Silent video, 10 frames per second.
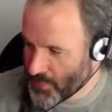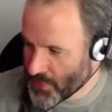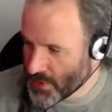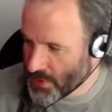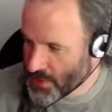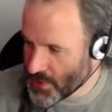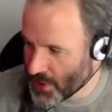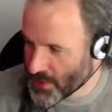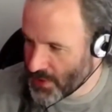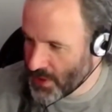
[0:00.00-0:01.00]
so
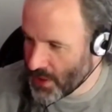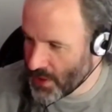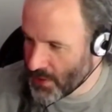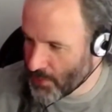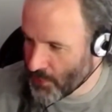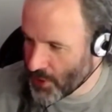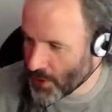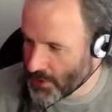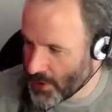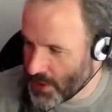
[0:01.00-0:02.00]
you can pretty
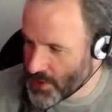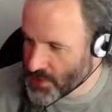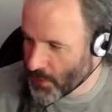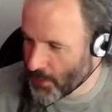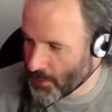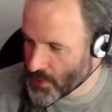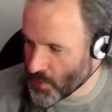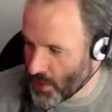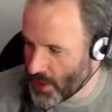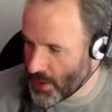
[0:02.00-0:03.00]
quickly and easily repurpose
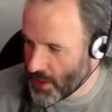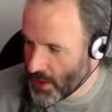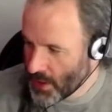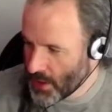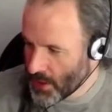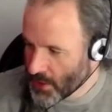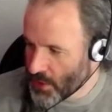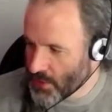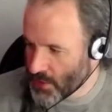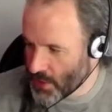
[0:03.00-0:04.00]
one.
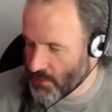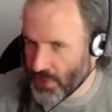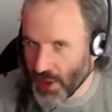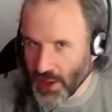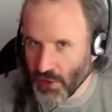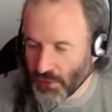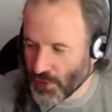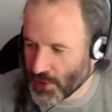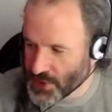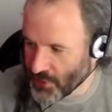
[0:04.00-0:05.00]
Good. Thank you,
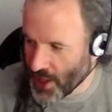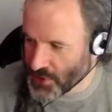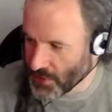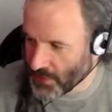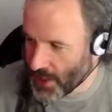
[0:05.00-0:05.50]
Lucas, for answering that.